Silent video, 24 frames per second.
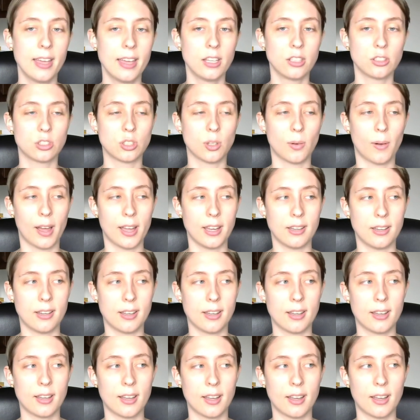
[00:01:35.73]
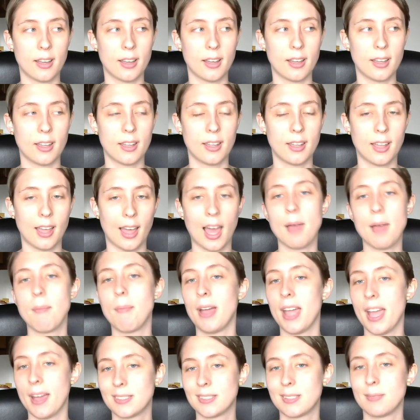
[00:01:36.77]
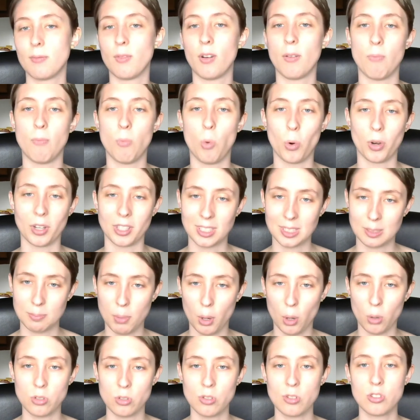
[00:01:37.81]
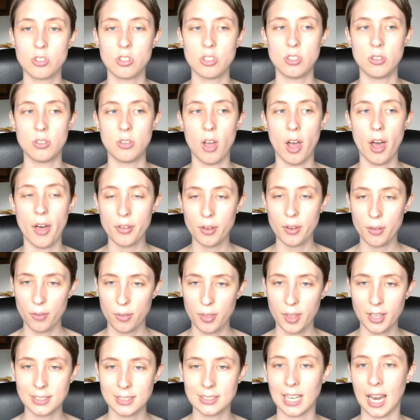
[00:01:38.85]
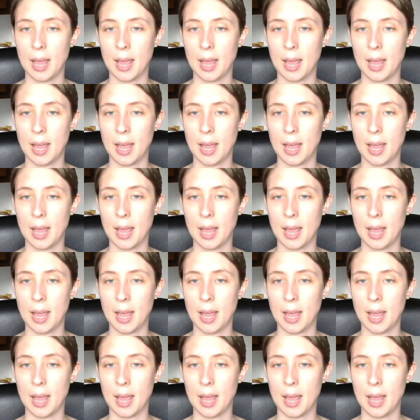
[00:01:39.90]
So I might have some more exposure to other things,